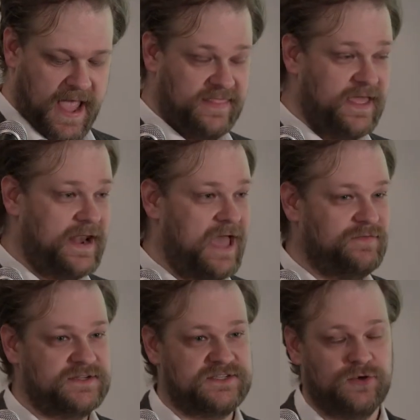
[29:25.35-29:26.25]
And then,
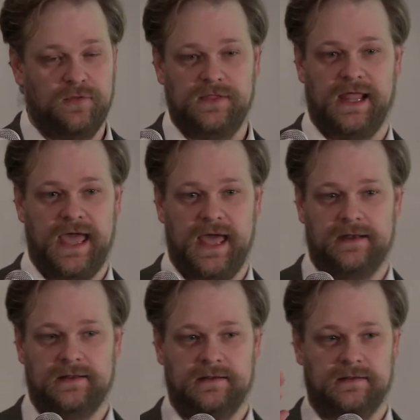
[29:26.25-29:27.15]
having sold the
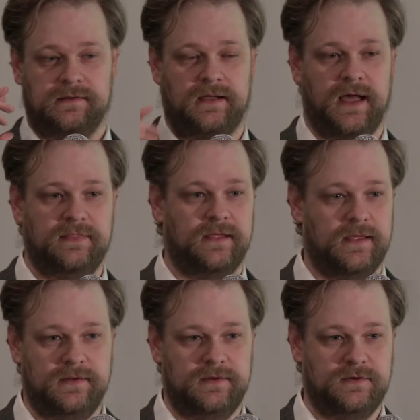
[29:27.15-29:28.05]
land, cut
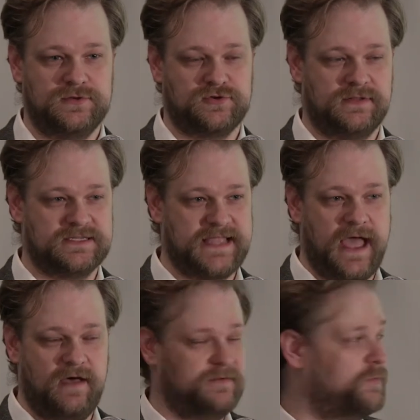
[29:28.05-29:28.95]
the news, the
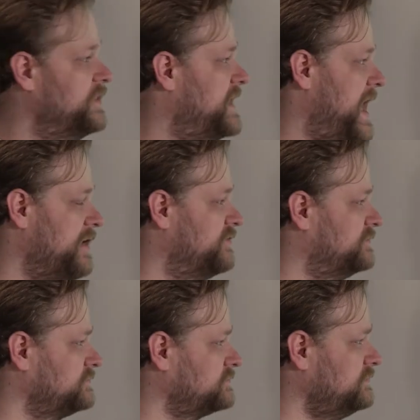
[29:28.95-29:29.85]
staff in more than
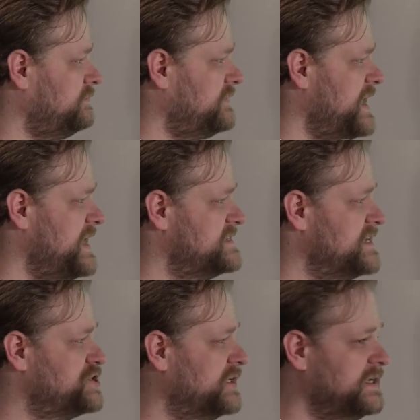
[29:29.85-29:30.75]
half, and
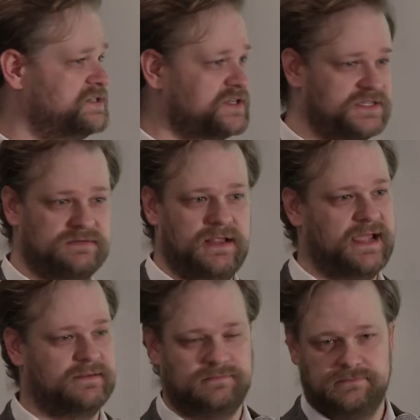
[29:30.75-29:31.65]
essentially just
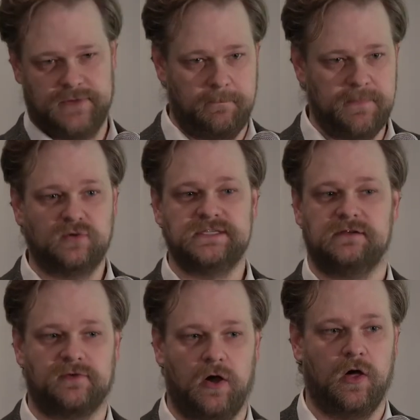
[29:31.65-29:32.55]
you know, milked
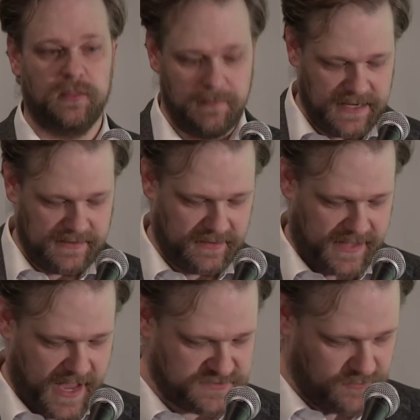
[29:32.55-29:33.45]
it for all the money
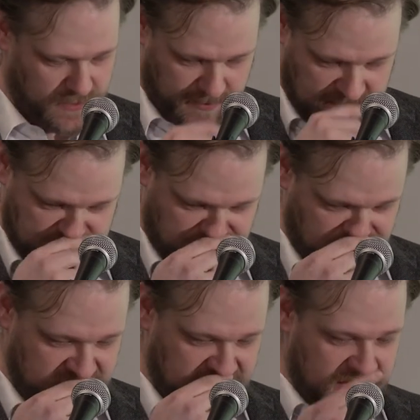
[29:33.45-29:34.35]
the cash flow it possibly
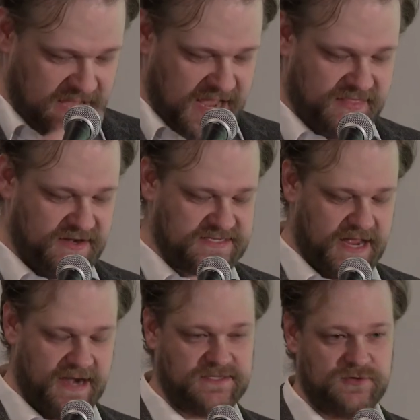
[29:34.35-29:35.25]
could. It then
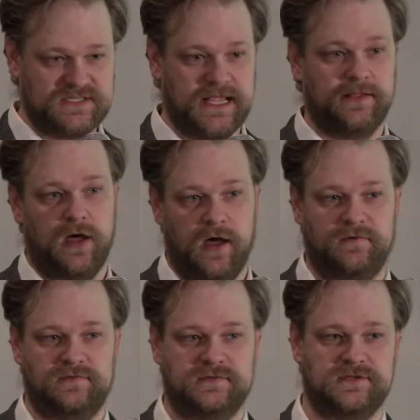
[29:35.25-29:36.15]
decided to sell it
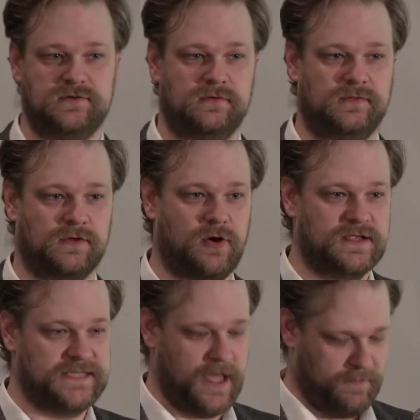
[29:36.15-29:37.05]
off to the
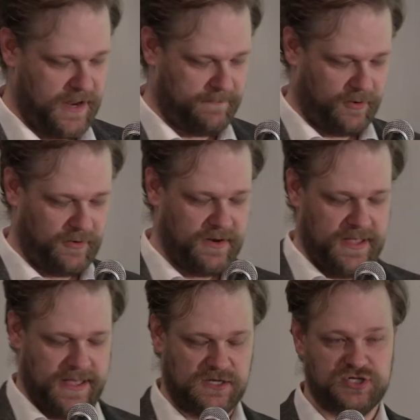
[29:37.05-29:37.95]
crosstown paper
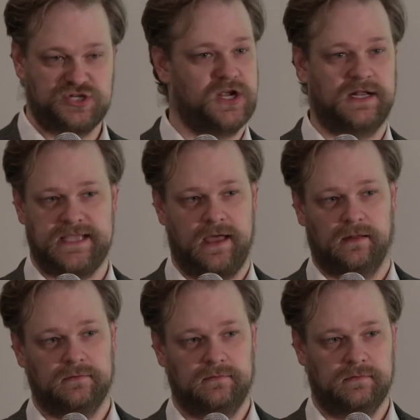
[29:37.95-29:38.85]
and just shut it
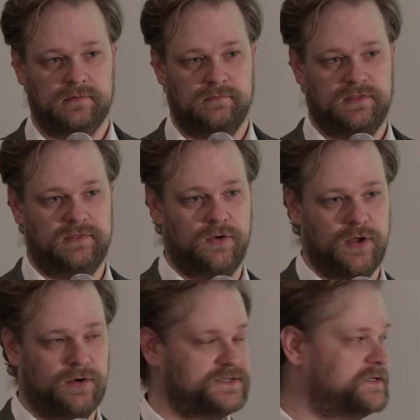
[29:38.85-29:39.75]
down with no
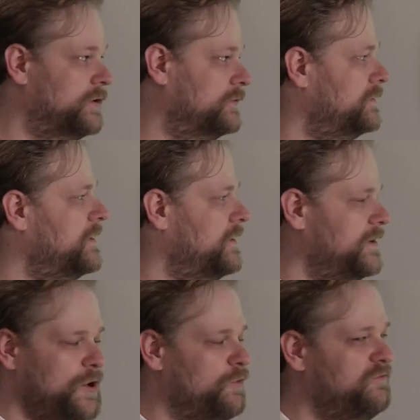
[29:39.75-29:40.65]
notice, no
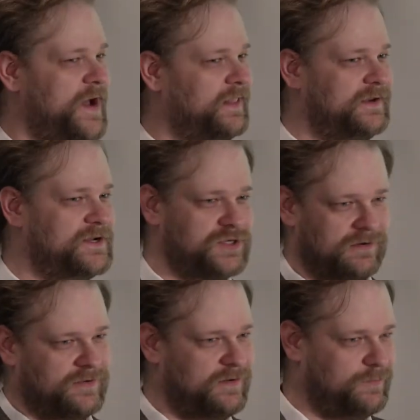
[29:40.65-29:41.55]
no final
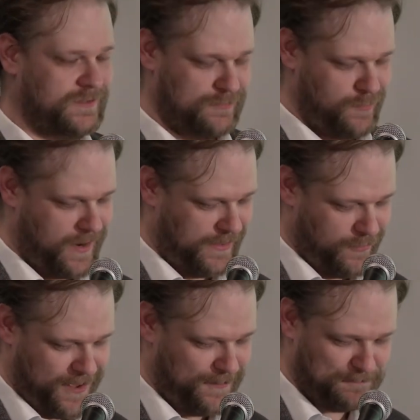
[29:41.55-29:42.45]
edition for everyone to rally
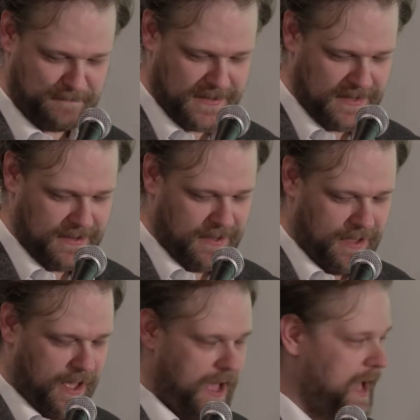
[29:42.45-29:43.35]
around.
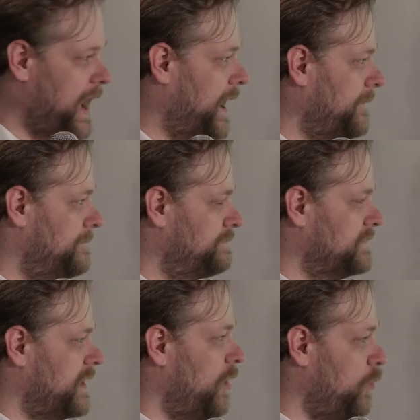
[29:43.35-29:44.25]
Um,
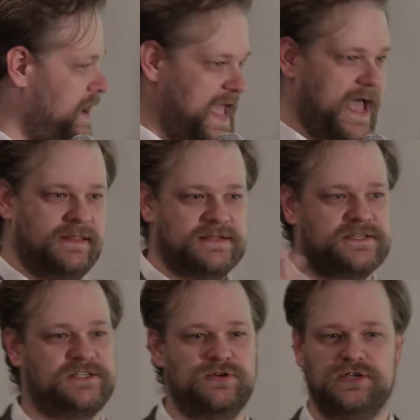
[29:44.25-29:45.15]
on one hand,
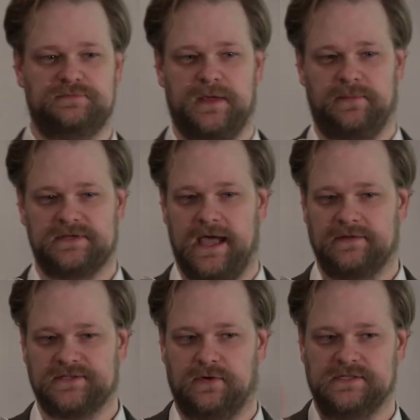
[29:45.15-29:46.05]
this is two newspaper
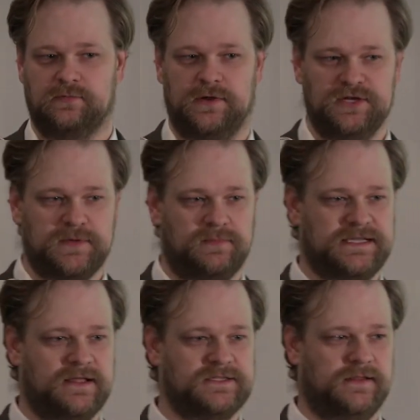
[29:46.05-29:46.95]
towns going to one newspaper
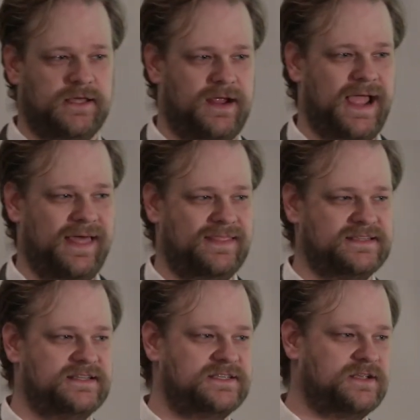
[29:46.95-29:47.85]
towns. On the other hand,
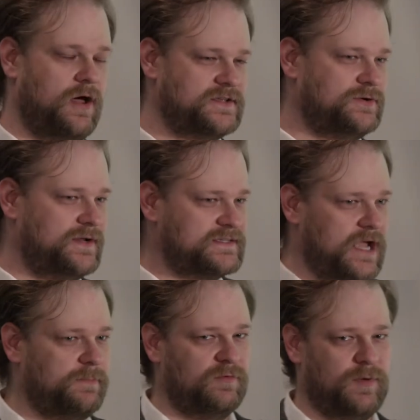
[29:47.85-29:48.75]
this is also an
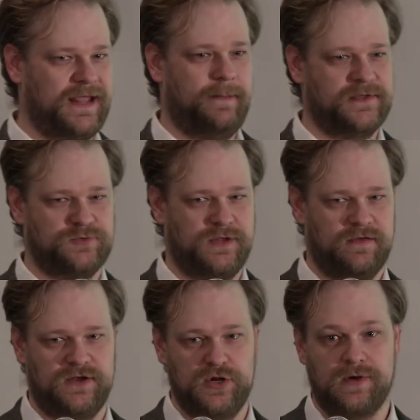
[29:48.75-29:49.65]
example of what happens when you
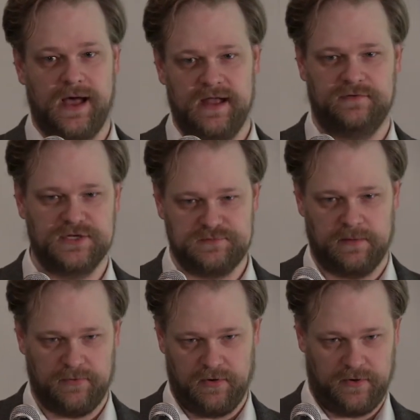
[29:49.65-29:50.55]
have a new kind of
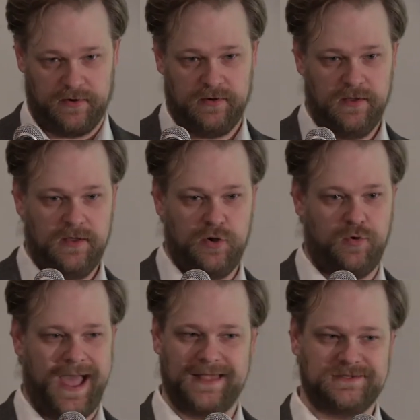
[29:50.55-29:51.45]
newspaper owner
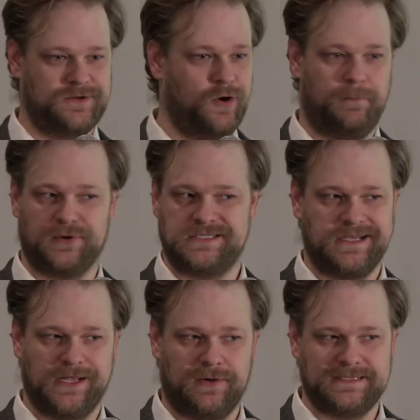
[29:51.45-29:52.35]
who has no
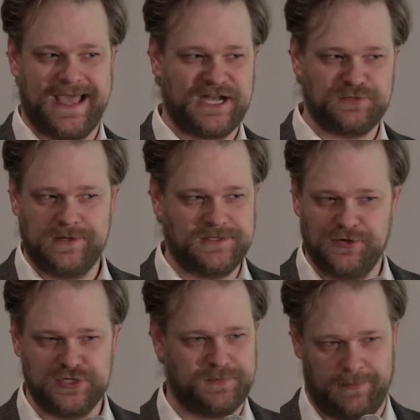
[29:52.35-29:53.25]
particular attachment
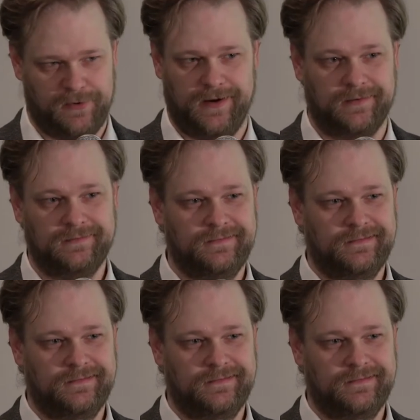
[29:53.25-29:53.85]
to newspapering.